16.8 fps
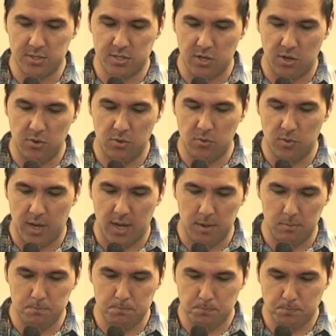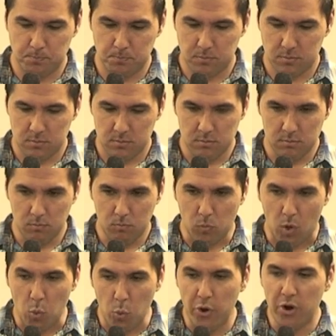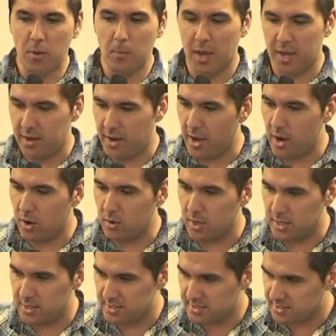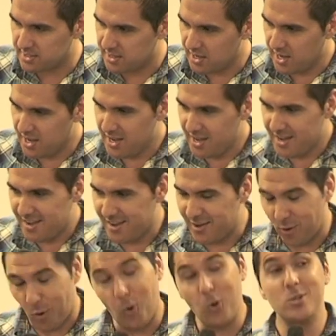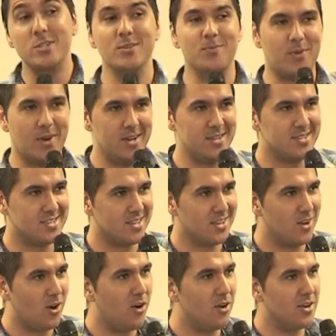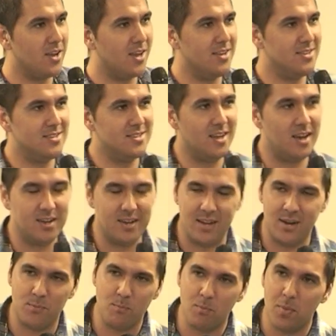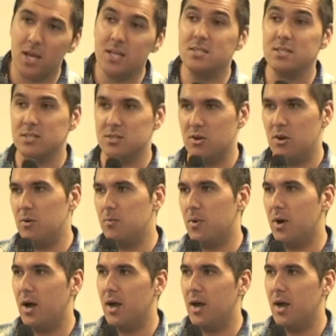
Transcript: so where I'm at now is an awesome place. God has done an amazing job.